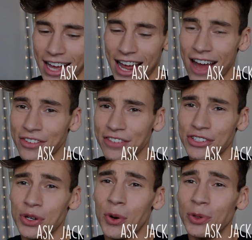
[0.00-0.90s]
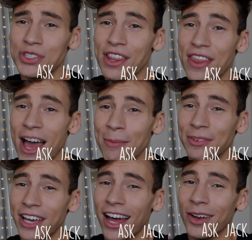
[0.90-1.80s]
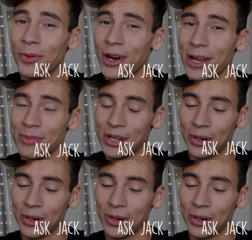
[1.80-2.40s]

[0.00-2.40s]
I haven't even told them yet what I'm